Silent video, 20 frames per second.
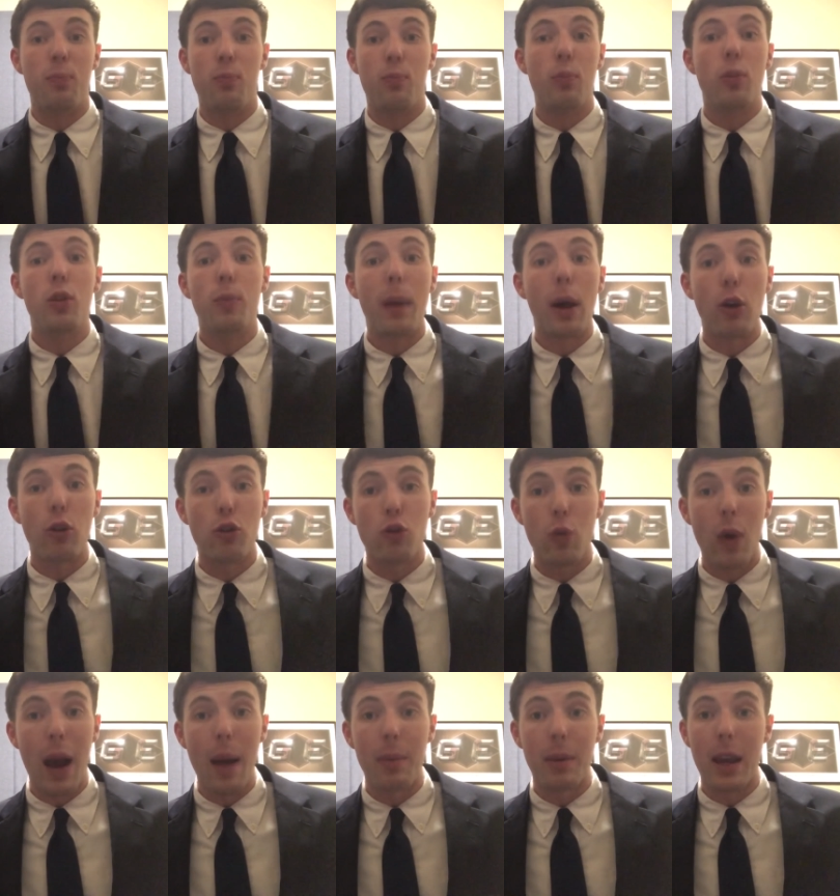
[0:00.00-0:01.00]
spells
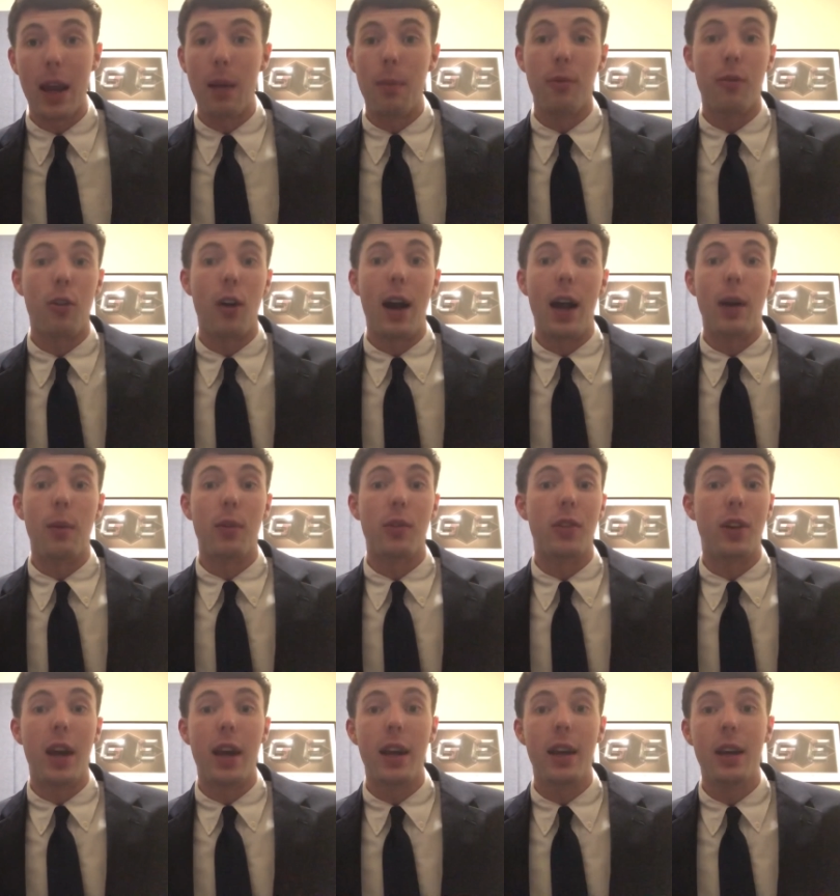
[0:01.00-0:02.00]
trap game for Iowa
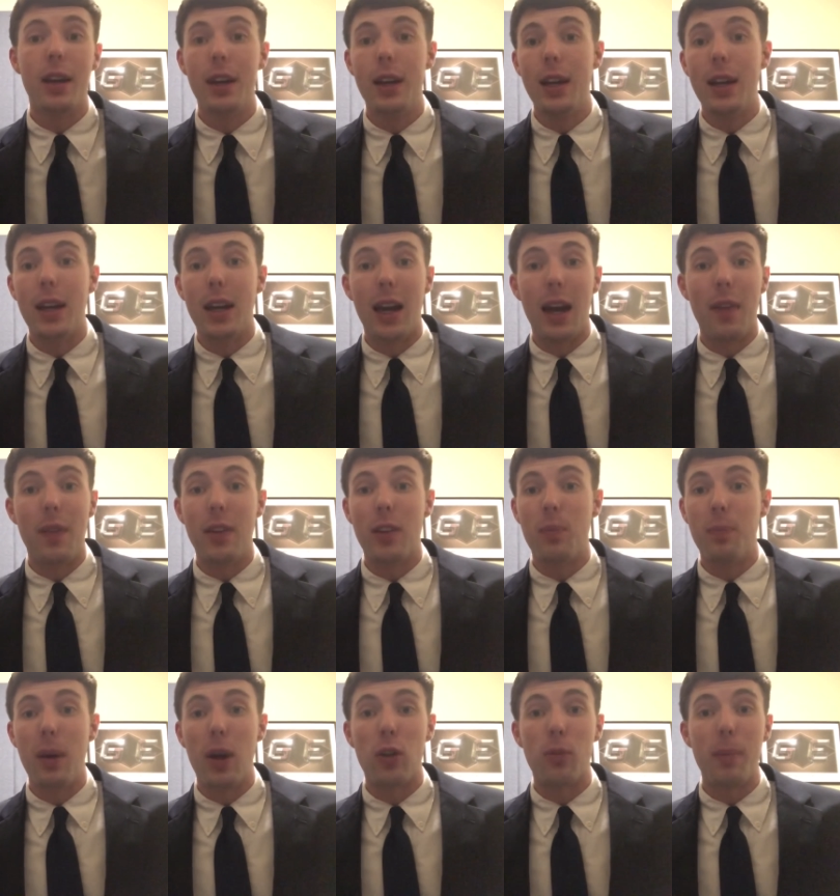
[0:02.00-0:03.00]
State. Uh, this
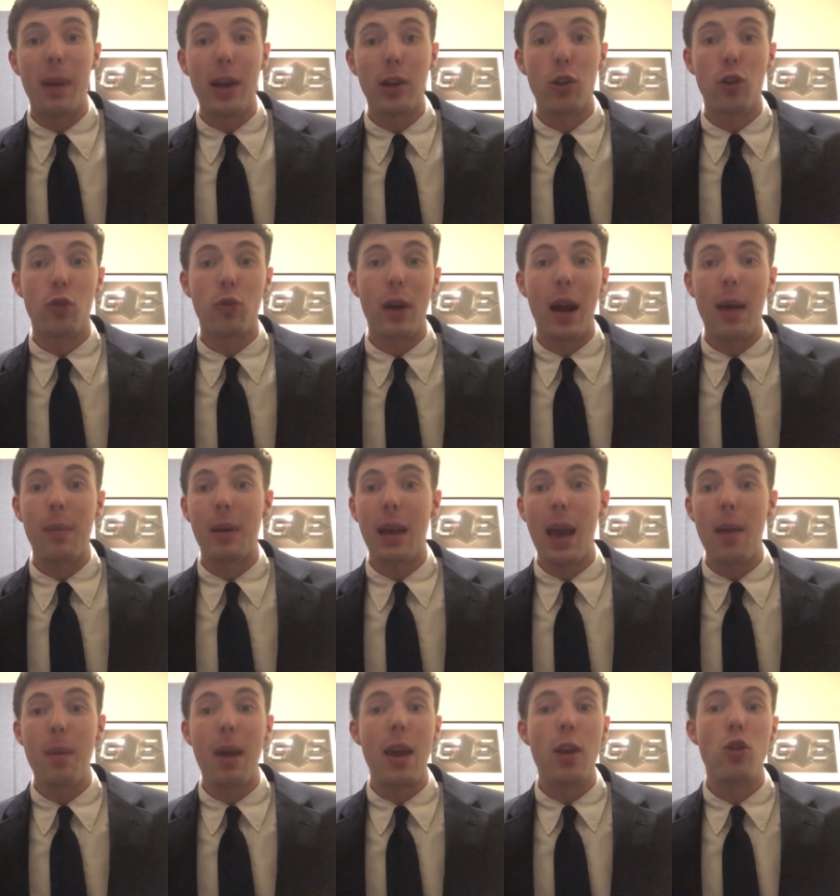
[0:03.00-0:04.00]
spells major trap
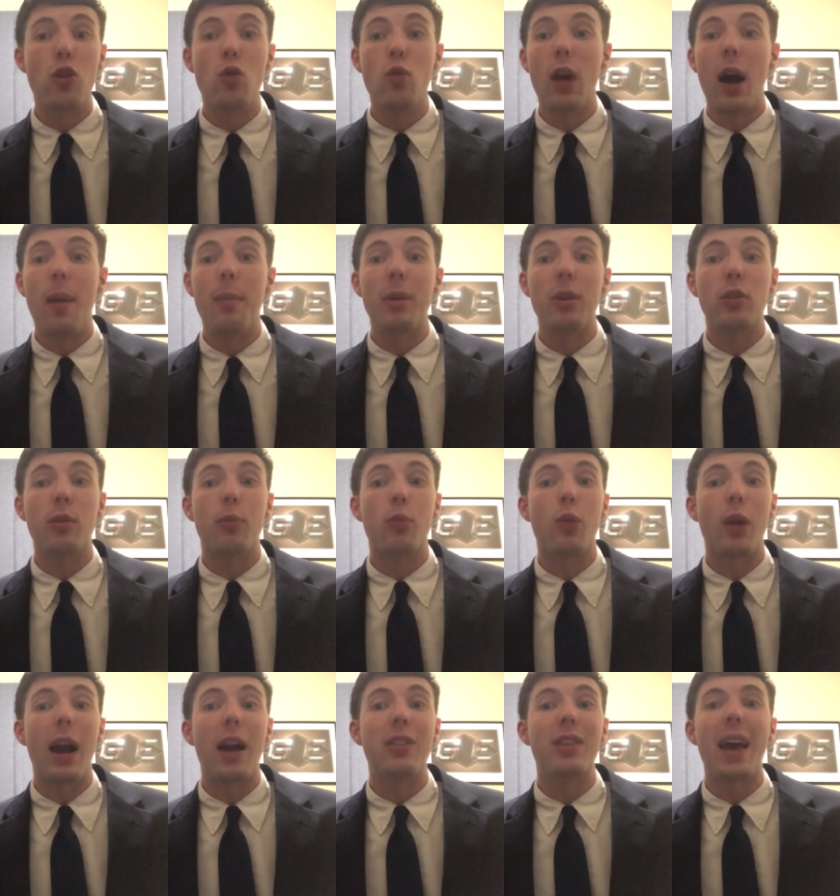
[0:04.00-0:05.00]
game, and do not be
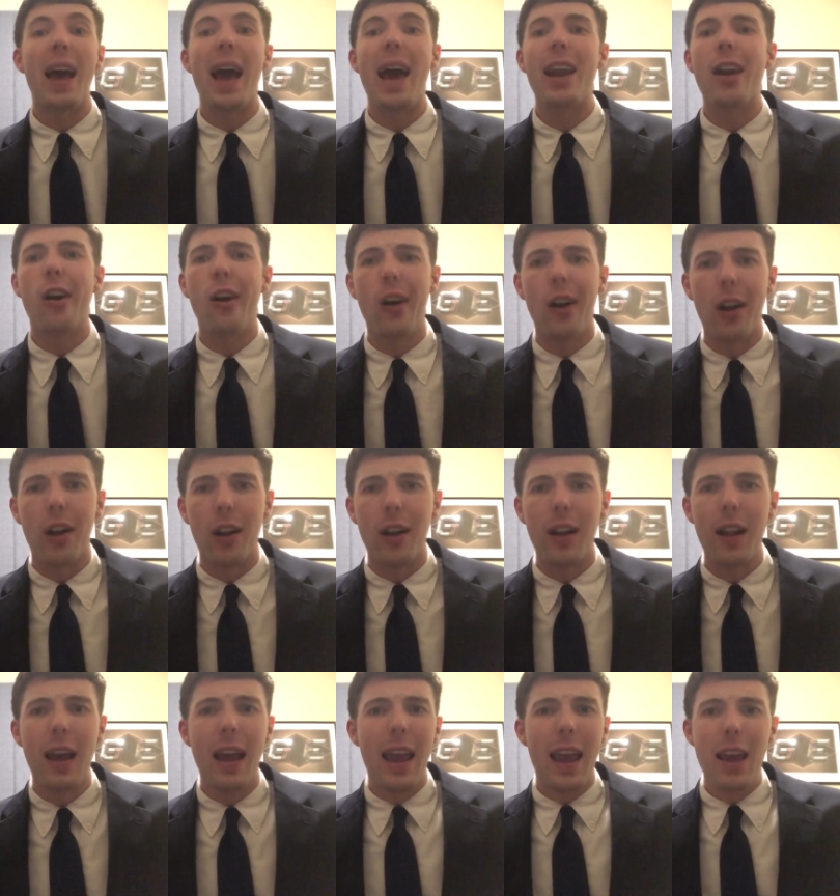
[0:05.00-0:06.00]
surprised at
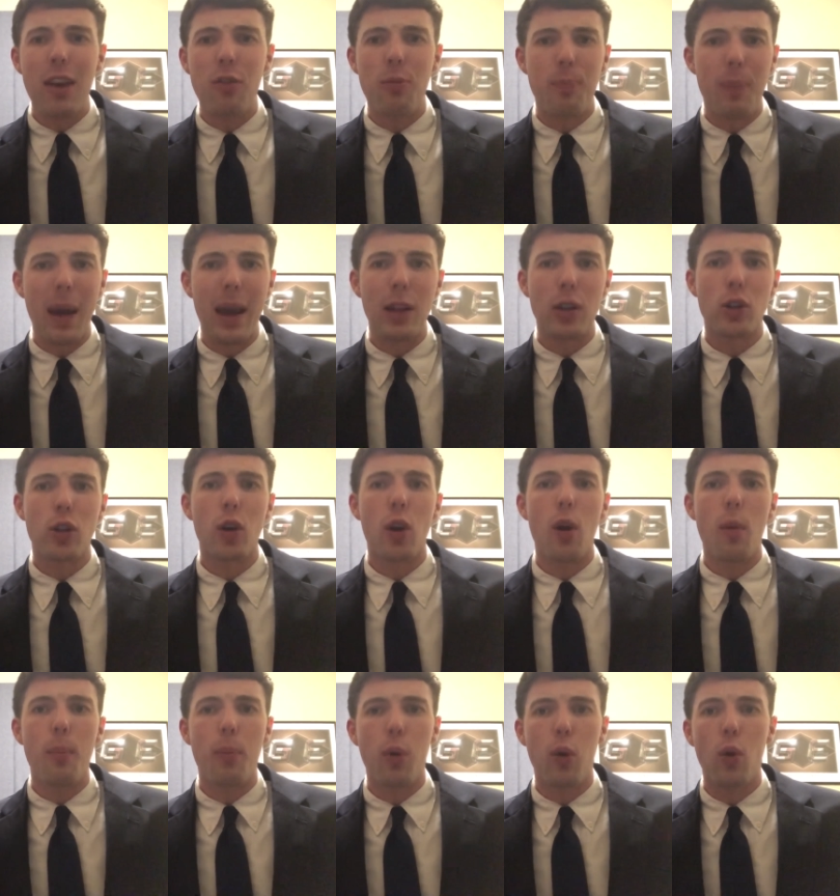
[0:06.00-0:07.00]
all if Baylor
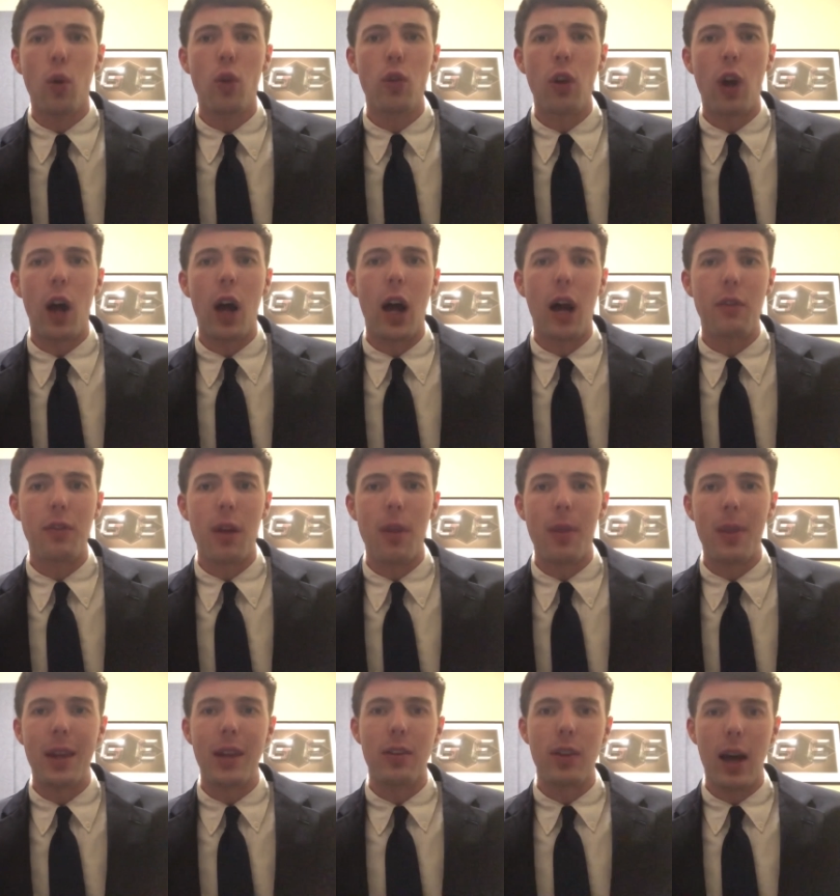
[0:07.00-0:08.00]
pulls off
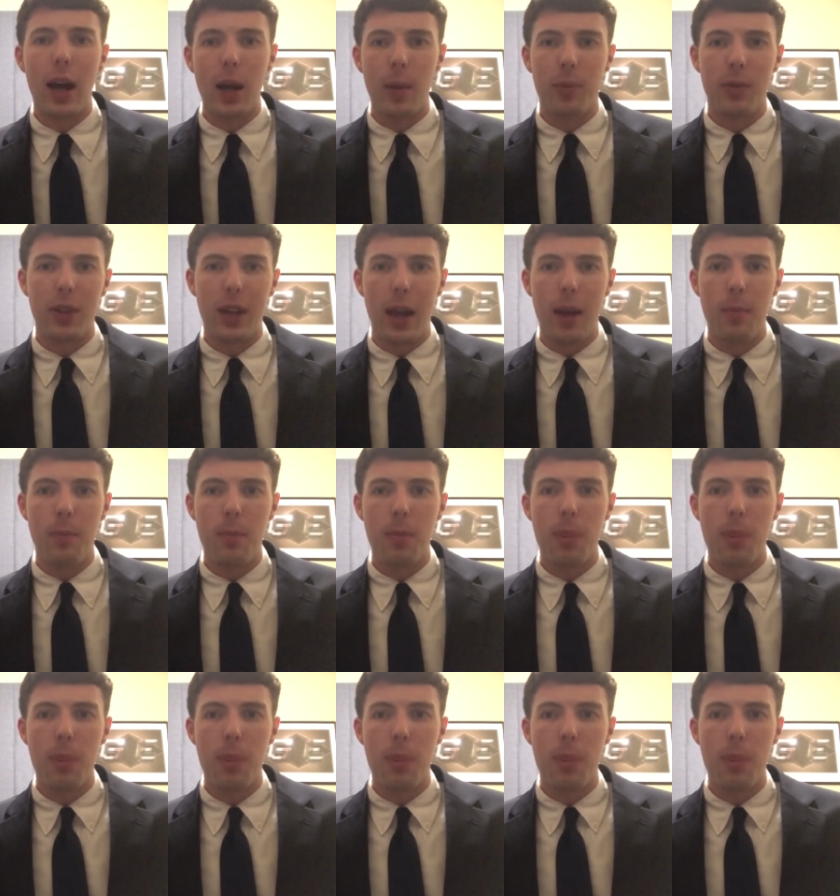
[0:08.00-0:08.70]
this upset.